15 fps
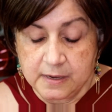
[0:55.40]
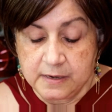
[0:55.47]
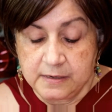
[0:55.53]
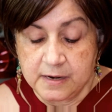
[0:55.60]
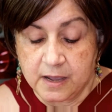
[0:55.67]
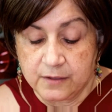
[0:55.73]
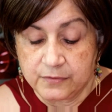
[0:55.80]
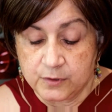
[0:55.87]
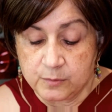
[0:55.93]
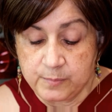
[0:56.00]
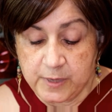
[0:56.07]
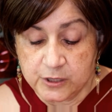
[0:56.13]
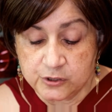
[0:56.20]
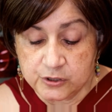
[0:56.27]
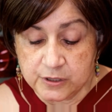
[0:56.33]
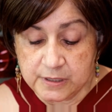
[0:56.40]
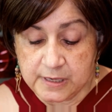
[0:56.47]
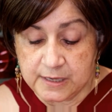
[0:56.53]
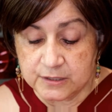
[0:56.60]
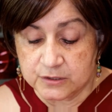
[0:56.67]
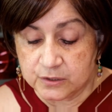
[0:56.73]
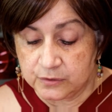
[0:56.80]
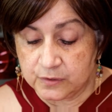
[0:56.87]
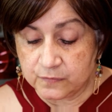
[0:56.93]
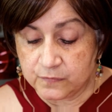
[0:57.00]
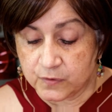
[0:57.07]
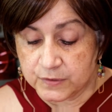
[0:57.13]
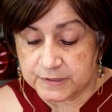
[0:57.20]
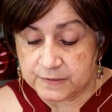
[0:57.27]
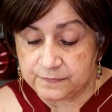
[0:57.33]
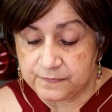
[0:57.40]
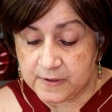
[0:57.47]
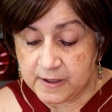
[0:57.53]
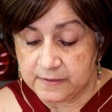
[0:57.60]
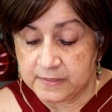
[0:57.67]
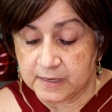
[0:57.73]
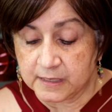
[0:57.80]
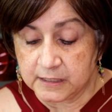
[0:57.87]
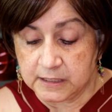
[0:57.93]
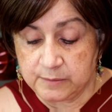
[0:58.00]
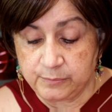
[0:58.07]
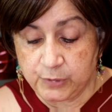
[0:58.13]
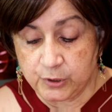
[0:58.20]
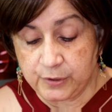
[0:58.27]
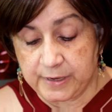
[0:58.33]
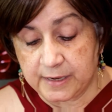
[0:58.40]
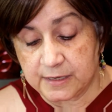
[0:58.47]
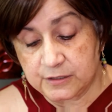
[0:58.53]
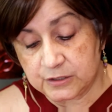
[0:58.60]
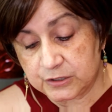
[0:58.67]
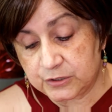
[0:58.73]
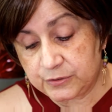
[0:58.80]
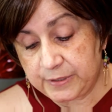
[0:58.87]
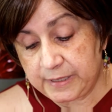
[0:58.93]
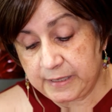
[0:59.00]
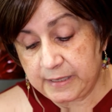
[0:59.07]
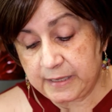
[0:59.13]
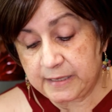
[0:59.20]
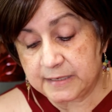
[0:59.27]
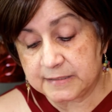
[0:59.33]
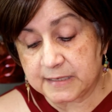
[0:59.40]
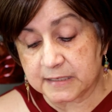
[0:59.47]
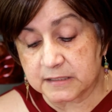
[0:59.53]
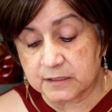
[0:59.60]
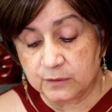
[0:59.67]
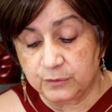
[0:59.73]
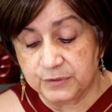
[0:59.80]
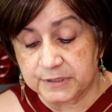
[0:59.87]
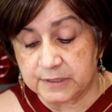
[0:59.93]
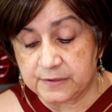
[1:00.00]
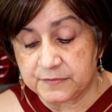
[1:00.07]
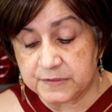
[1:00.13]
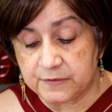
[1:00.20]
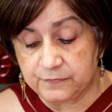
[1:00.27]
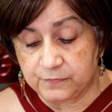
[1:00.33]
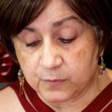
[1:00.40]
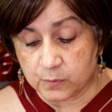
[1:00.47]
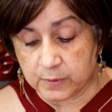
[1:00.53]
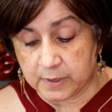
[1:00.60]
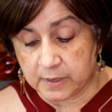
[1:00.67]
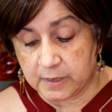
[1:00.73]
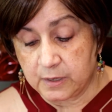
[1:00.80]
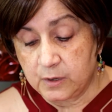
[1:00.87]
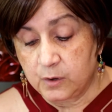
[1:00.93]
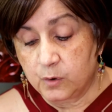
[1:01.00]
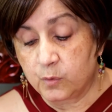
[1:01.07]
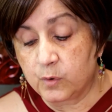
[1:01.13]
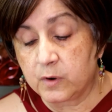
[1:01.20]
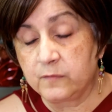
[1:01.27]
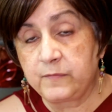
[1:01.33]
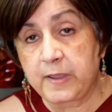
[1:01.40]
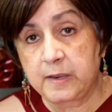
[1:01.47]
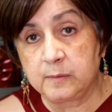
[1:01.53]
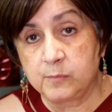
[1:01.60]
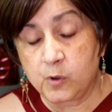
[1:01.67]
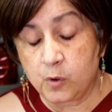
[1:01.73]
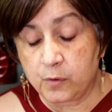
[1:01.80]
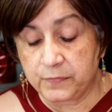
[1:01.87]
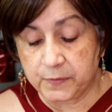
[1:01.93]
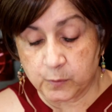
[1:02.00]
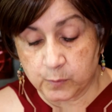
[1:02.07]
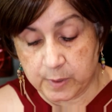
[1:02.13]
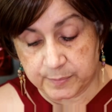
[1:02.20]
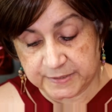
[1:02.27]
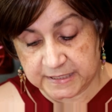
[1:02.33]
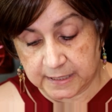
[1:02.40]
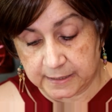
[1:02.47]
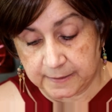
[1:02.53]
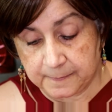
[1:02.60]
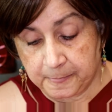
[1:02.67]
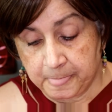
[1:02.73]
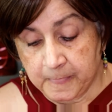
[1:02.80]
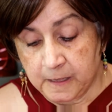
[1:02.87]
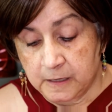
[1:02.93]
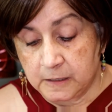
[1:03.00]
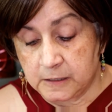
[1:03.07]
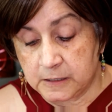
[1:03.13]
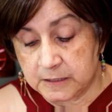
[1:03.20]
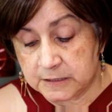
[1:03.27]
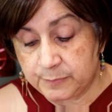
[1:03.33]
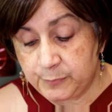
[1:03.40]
Now their mission is to diversify the clean beauty industry. It is exclusive to Sephora or available on their website. LYS